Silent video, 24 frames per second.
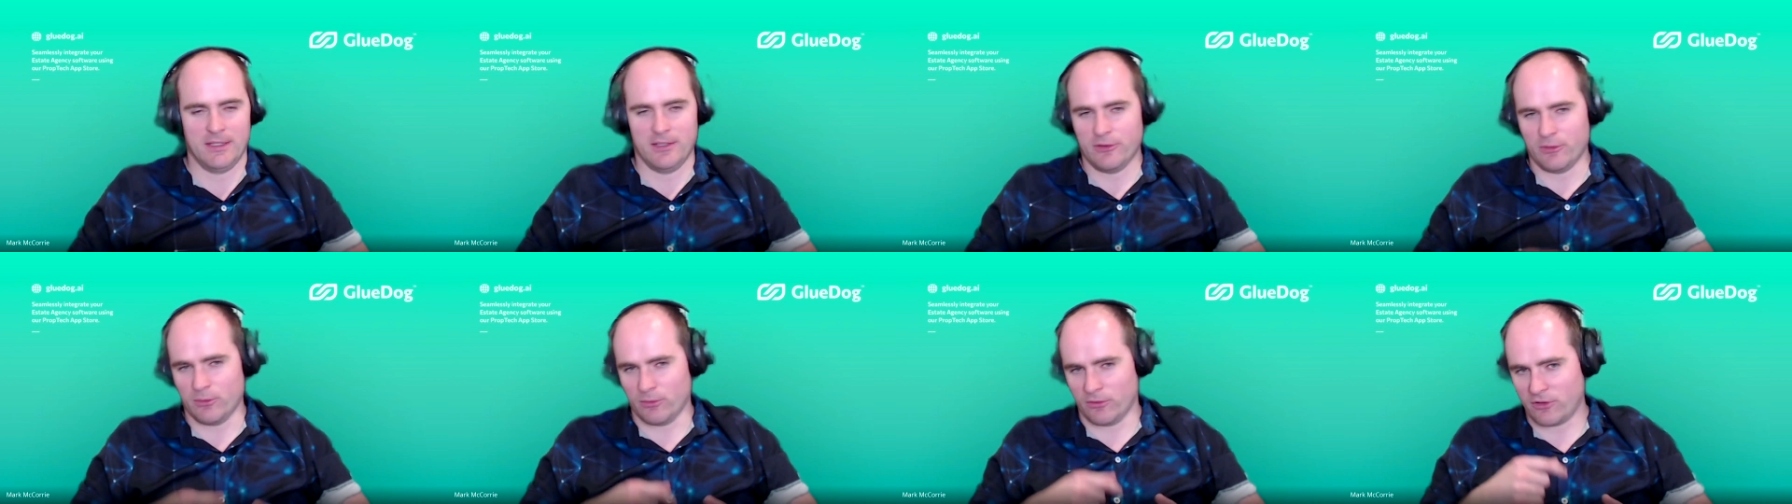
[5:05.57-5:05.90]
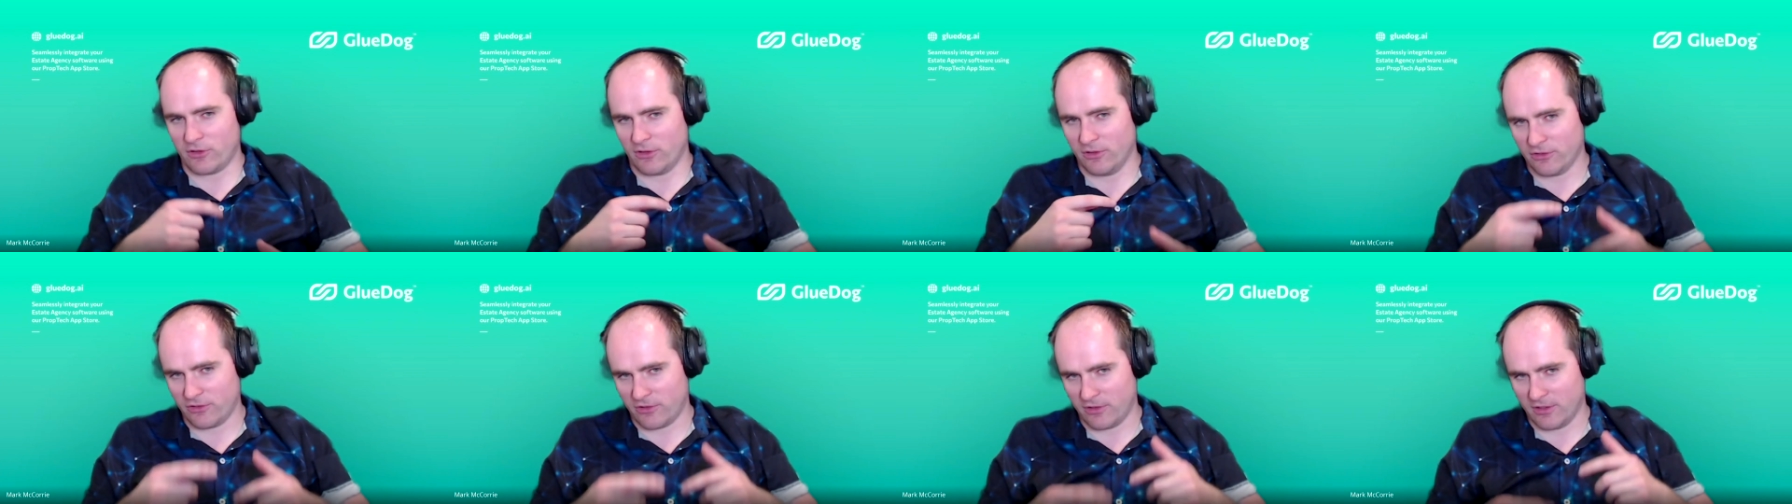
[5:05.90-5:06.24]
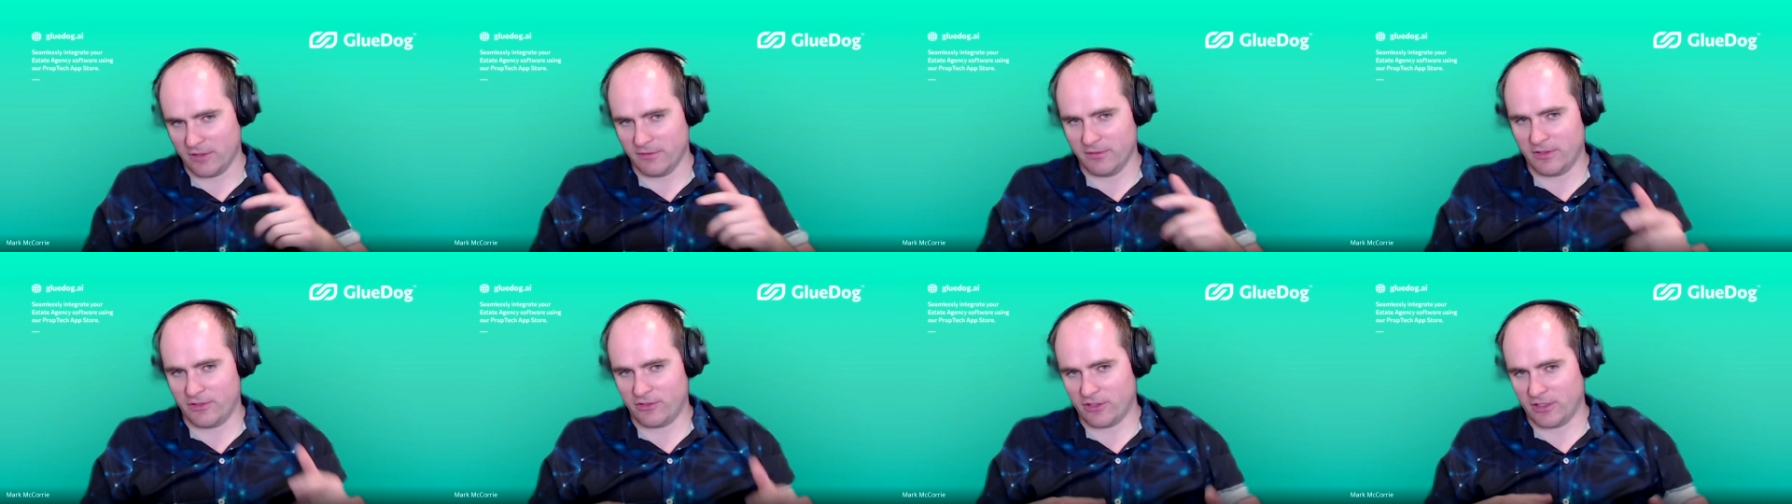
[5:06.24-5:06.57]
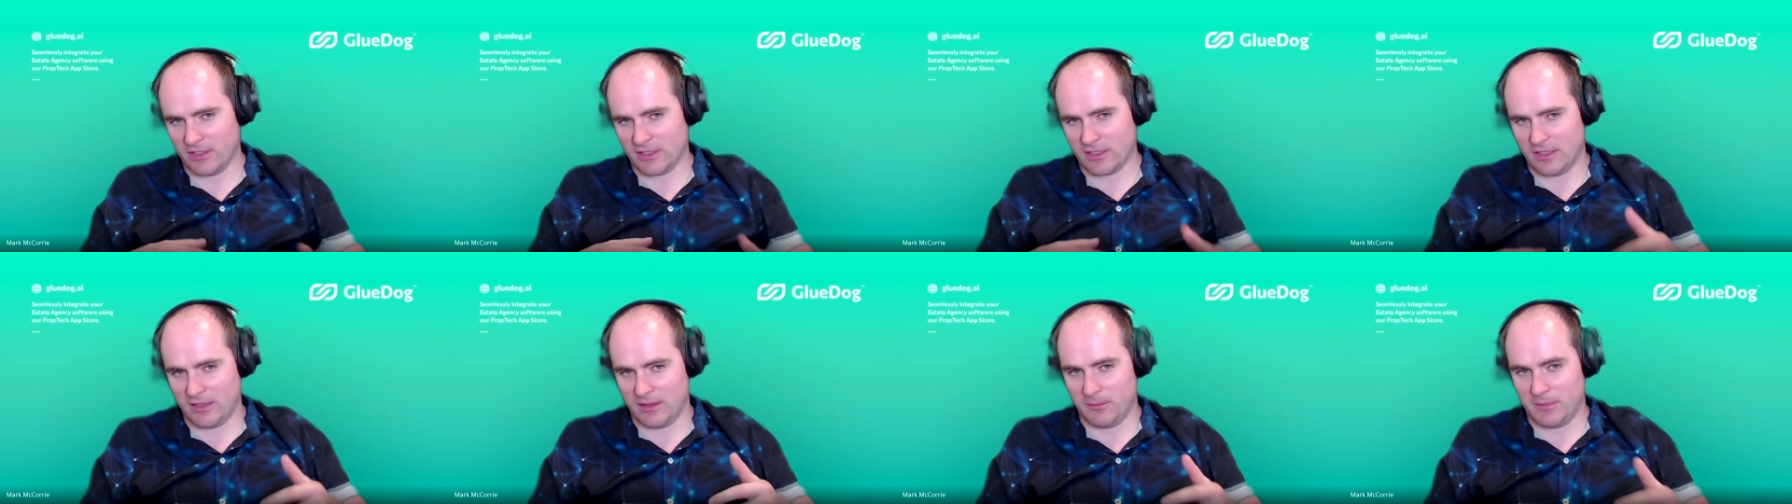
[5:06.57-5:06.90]
So it's constantly
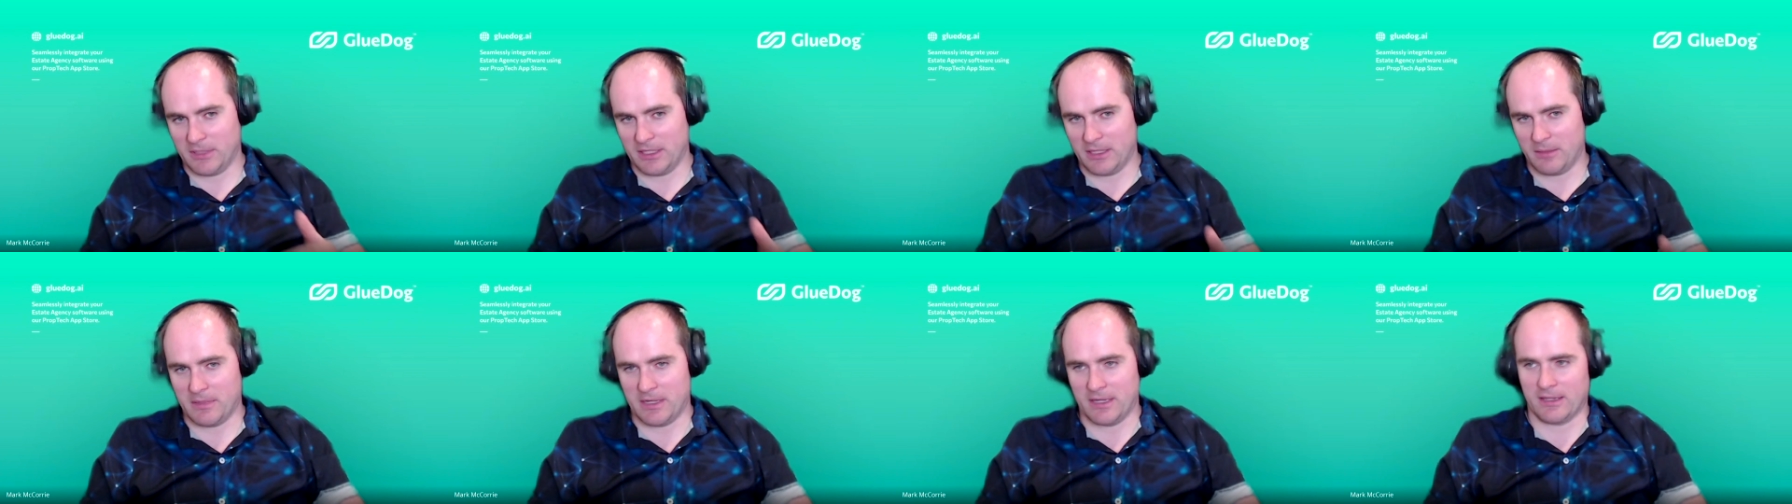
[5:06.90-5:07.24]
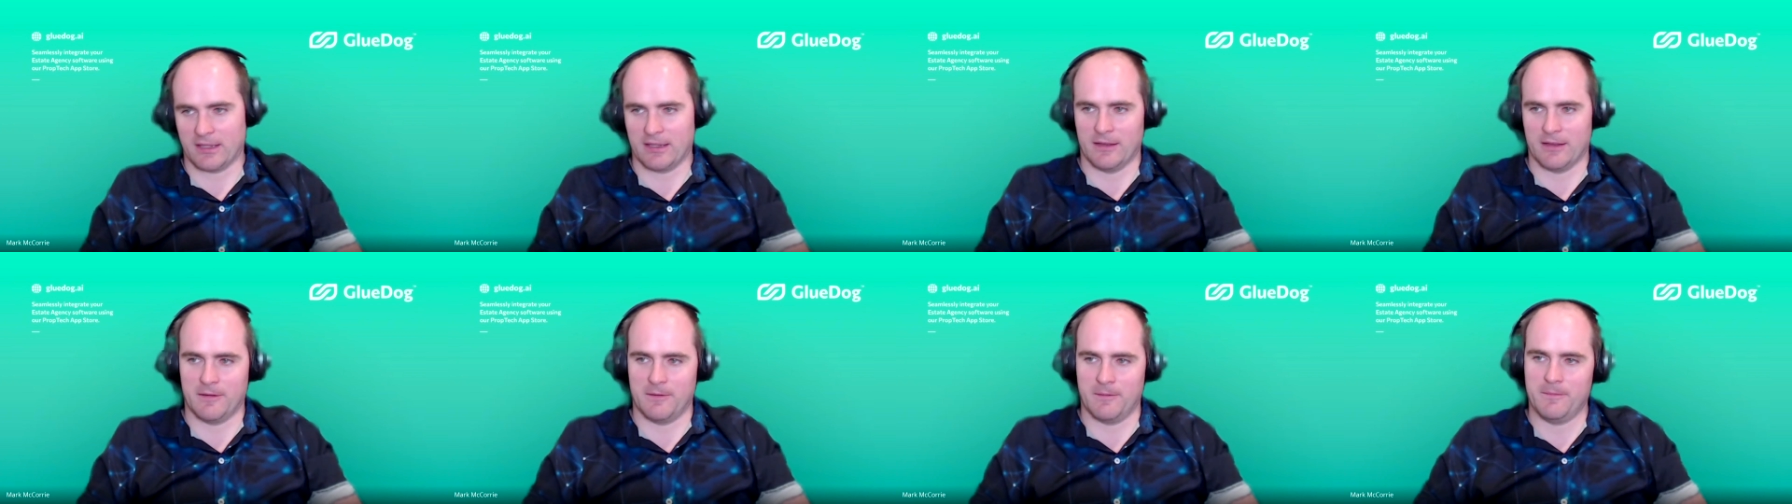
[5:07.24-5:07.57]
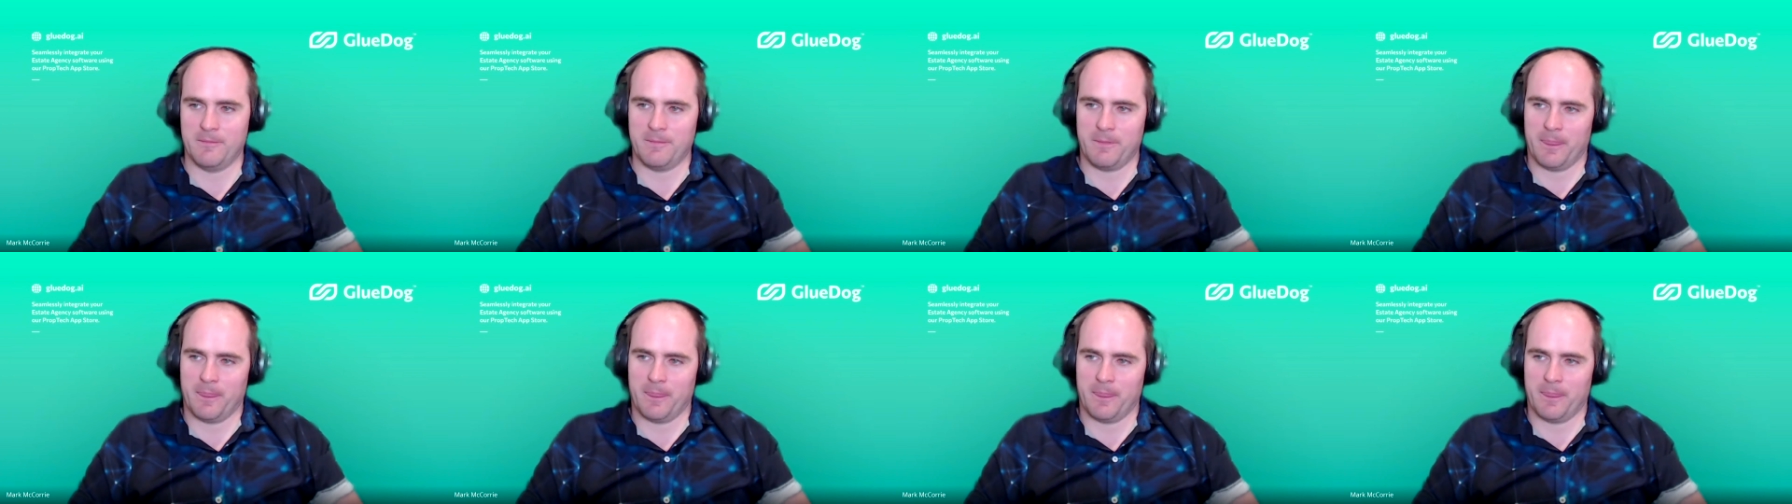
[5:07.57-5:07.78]
recycling the money back in.